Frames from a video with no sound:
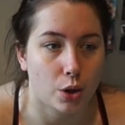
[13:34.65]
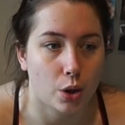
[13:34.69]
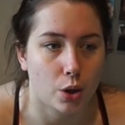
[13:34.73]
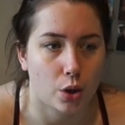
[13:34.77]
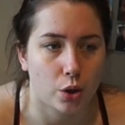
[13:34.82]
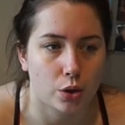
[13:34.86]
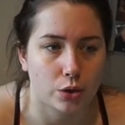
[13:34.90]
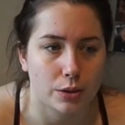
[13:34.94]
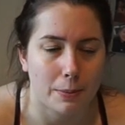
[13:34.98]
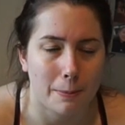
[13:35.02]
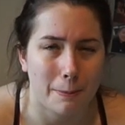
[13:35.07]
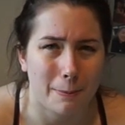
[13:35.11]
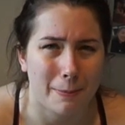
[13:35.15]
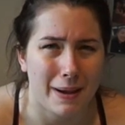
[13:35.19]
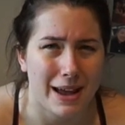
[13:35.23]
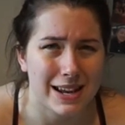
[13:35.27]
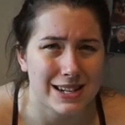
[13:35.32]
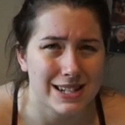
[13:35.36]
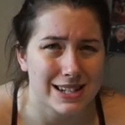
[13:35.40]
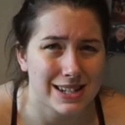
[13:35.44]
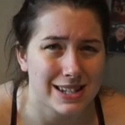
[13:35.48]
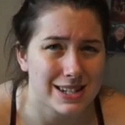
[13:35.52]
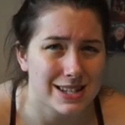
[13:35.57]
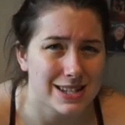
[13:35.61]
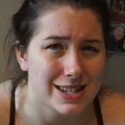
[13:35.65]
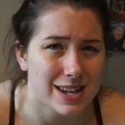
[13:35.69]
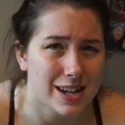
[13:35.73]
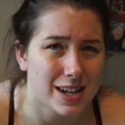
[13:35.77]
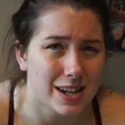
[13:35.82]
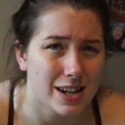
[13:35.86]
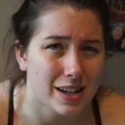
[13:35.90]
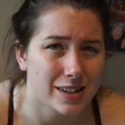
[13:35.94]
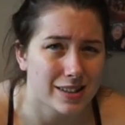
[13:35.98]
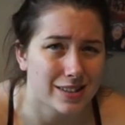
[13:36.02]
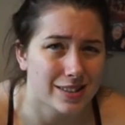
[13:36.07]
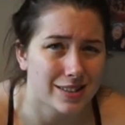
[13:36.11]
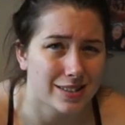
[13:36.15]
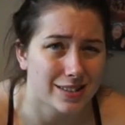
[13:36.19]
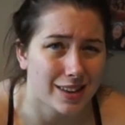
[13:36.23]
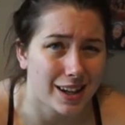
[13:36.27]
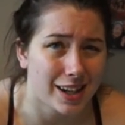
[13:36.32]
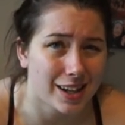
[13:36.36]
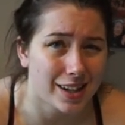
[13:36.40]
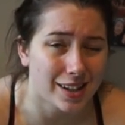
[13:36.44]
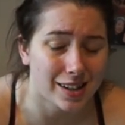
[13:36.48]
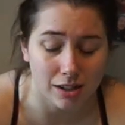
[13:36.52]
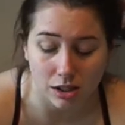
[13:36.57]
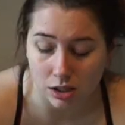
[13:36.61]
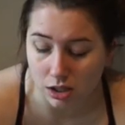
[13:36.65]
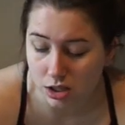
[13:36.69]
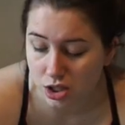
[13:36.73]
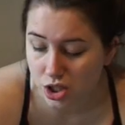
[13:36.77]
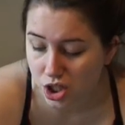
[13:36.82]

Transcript: all the medics in, I think,